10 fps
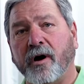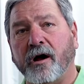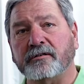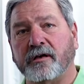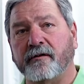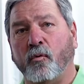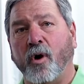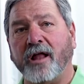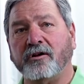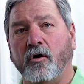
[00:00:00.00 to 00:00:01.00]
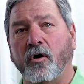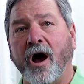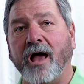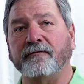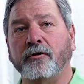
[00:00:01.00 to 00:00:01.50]
bars on the Watco
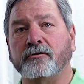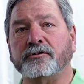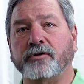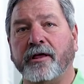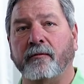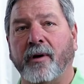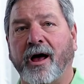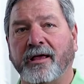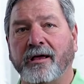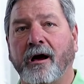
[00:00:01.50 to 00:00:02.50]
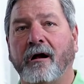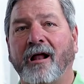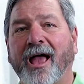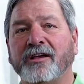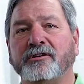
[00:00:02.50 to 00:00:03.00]
Hi-Flo strainer body are
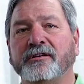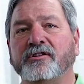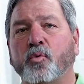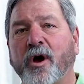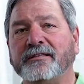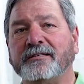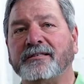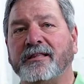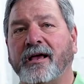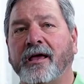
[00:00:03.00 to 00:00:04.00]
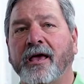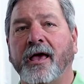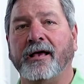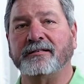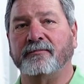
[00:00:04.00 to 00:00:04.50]
actually twice as thick
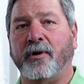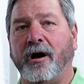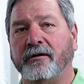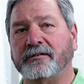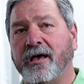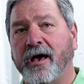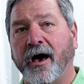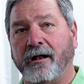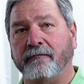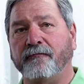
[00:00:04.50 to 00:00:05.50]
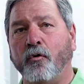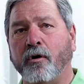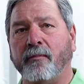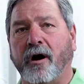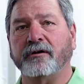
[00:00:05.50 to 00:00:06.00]
as the bars on a
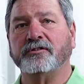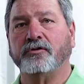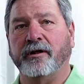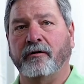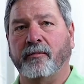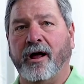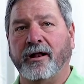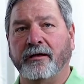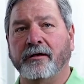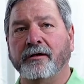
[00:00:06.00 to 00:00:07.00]
4-bar strainer body.